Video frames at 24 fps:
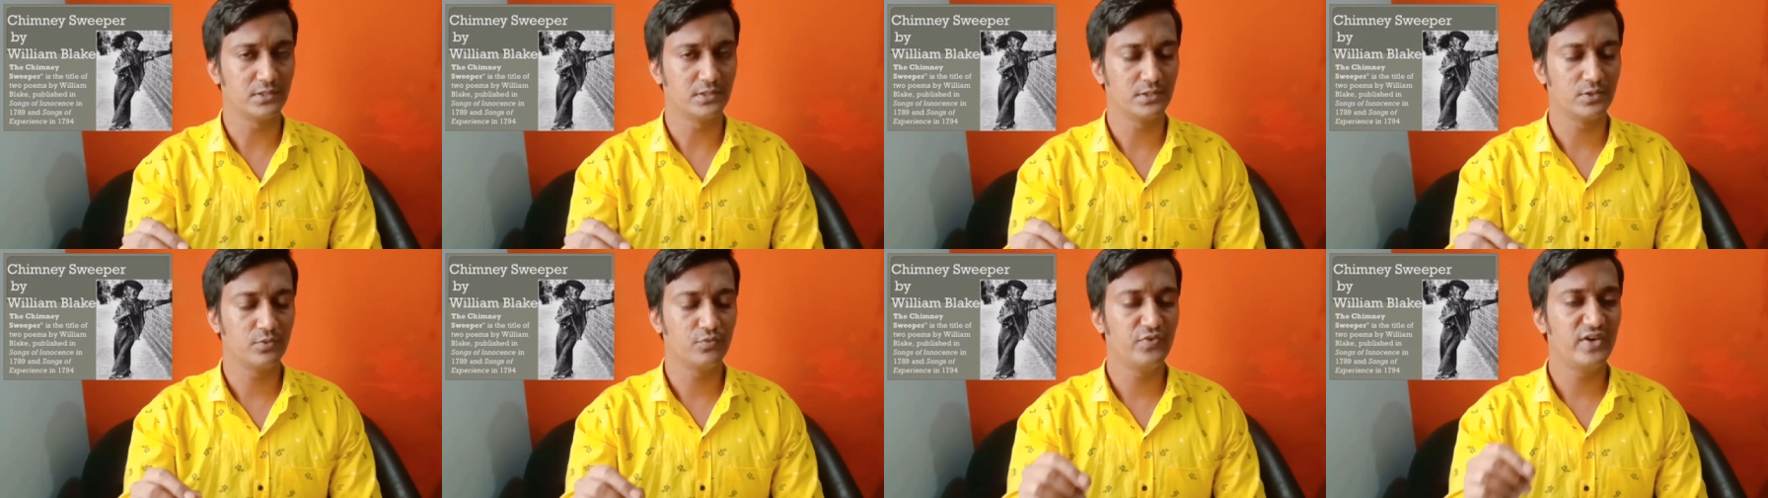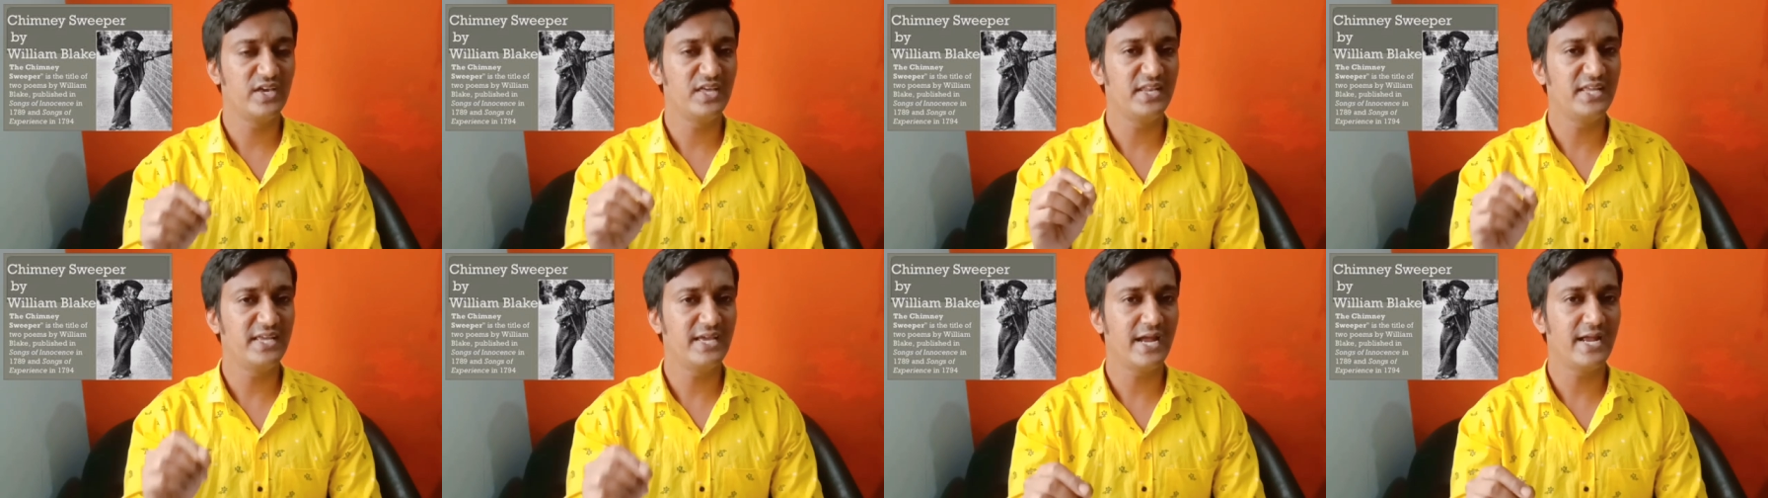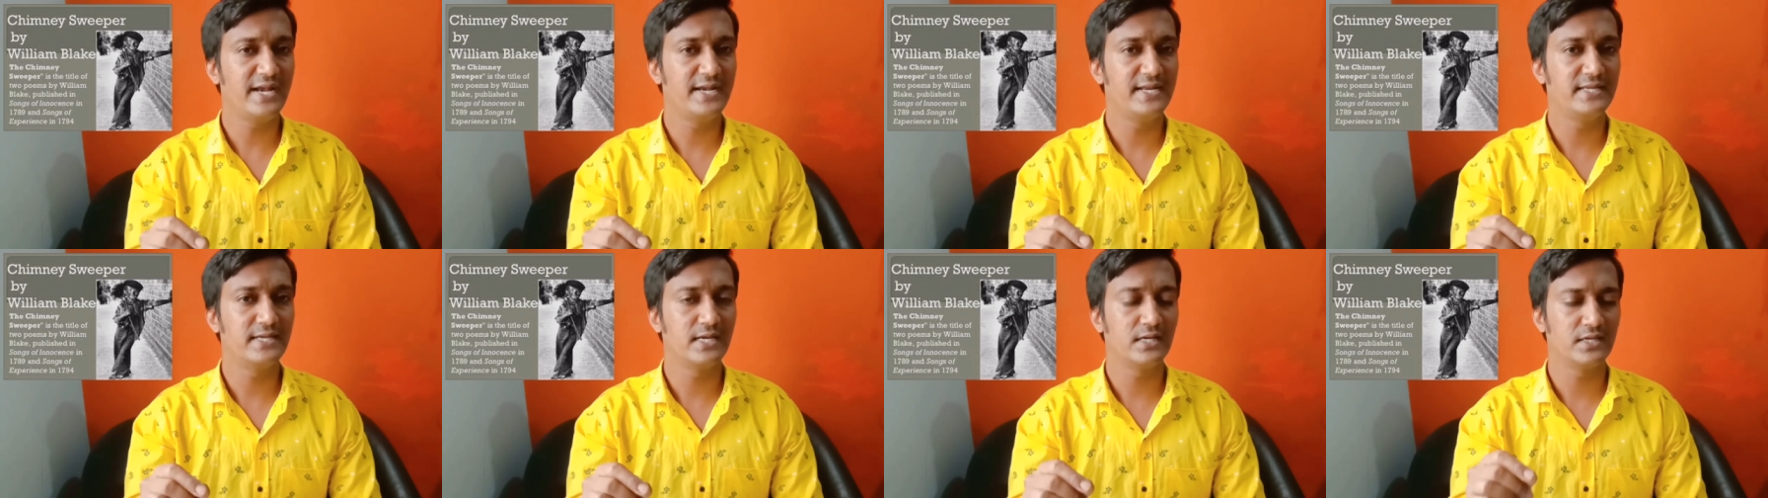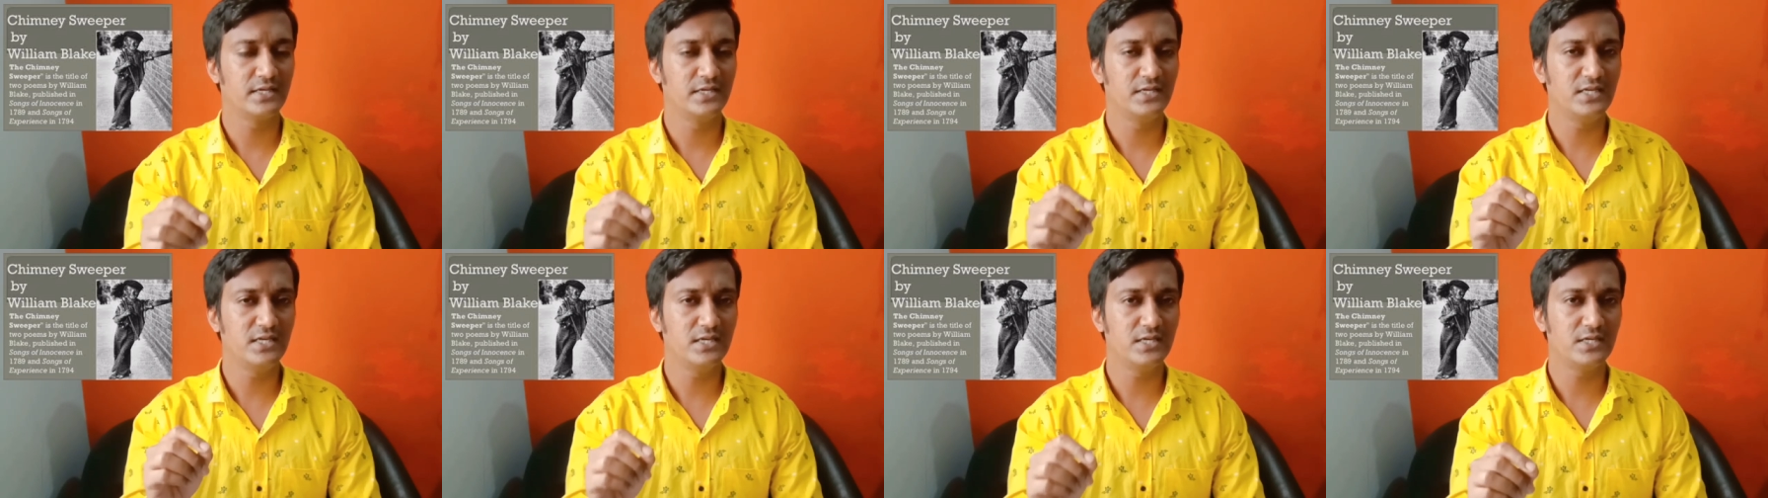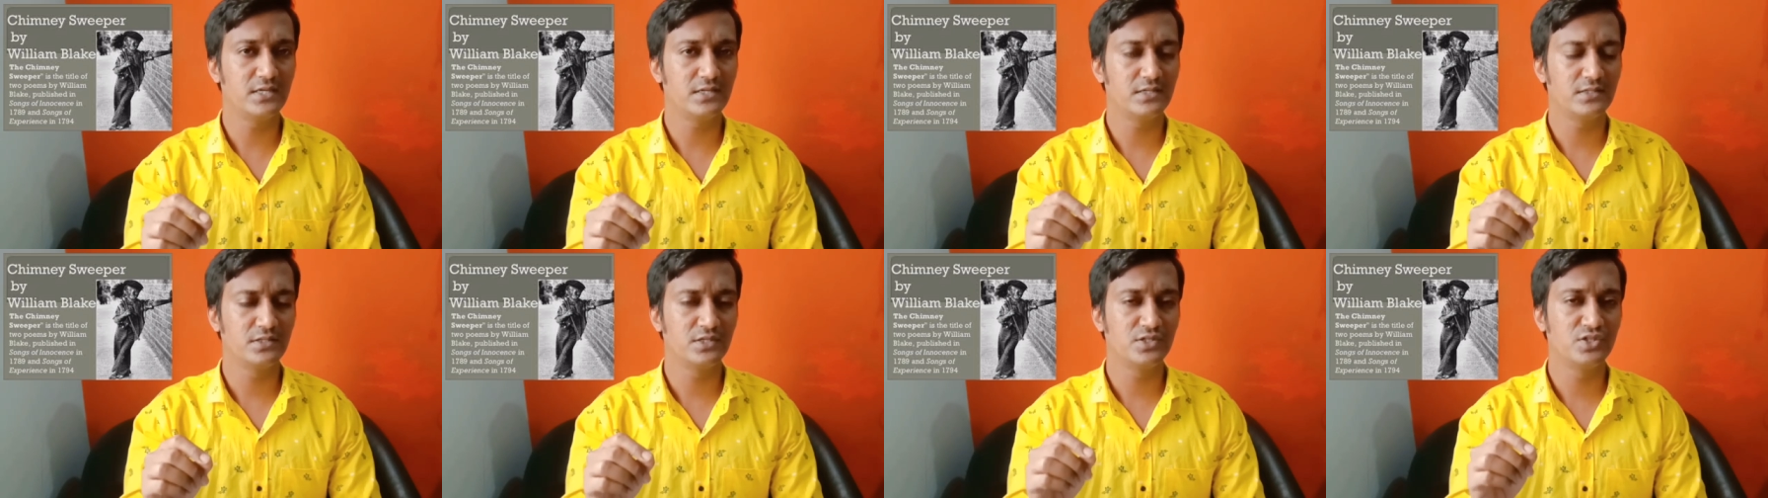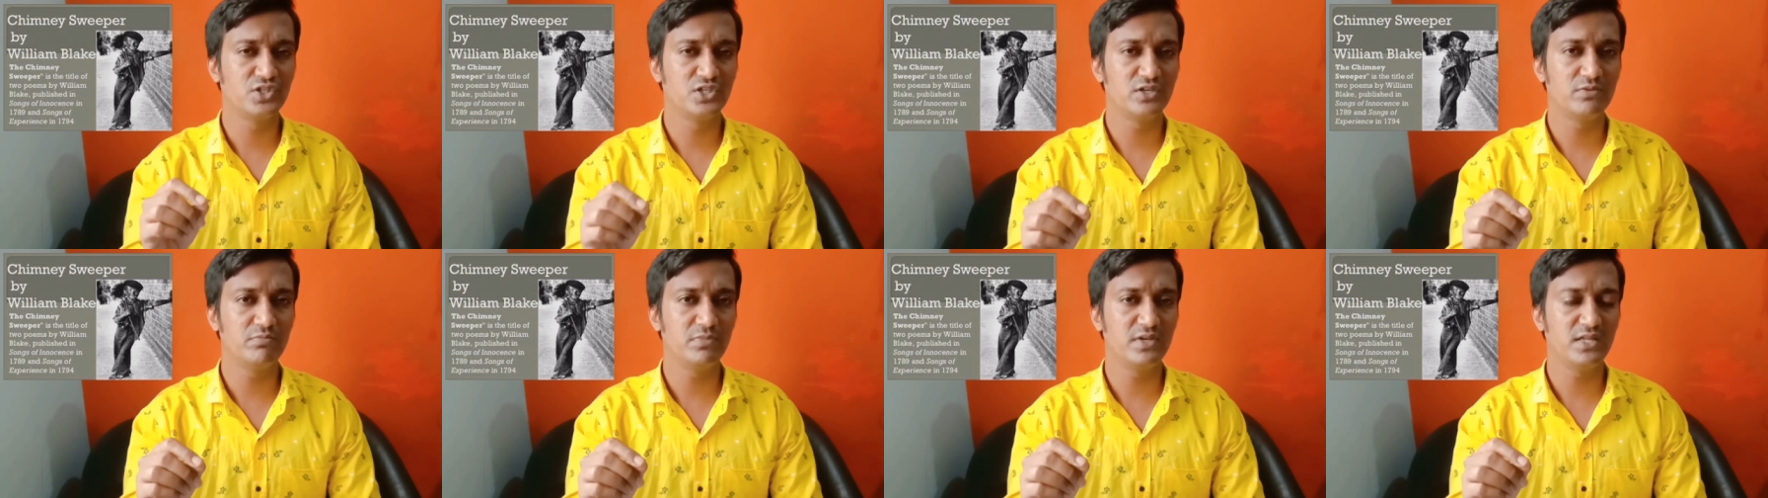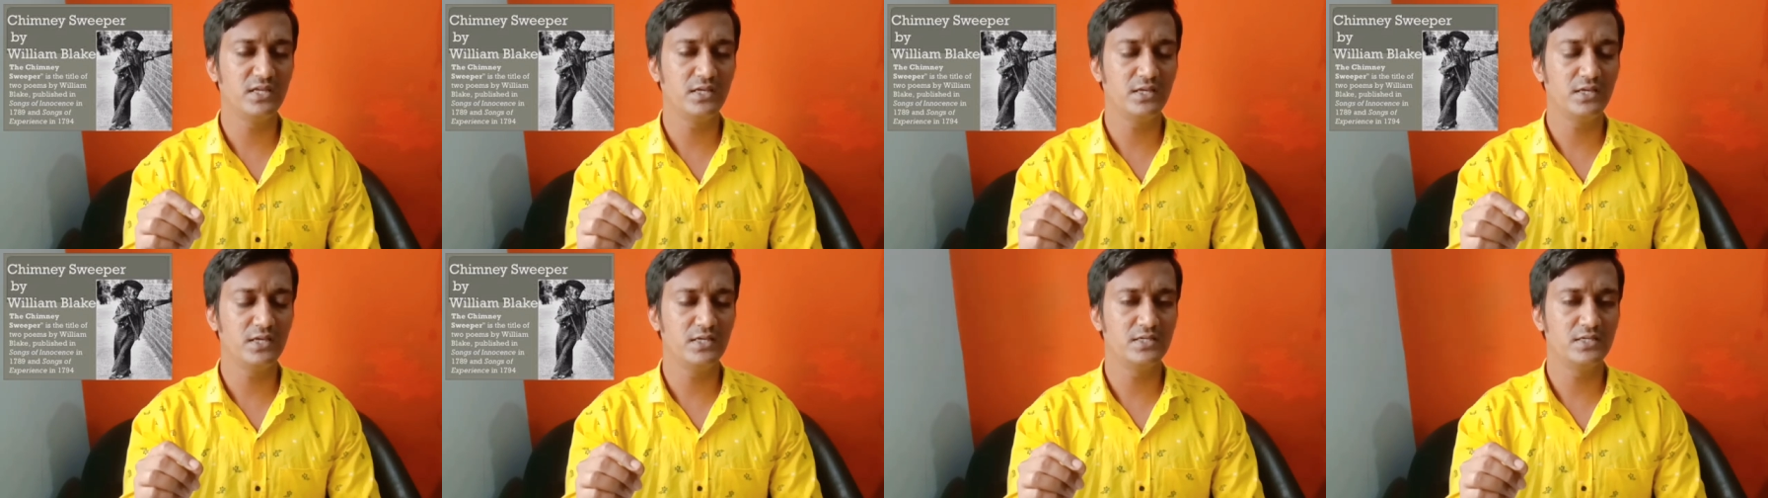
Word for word: the very idea here the chimney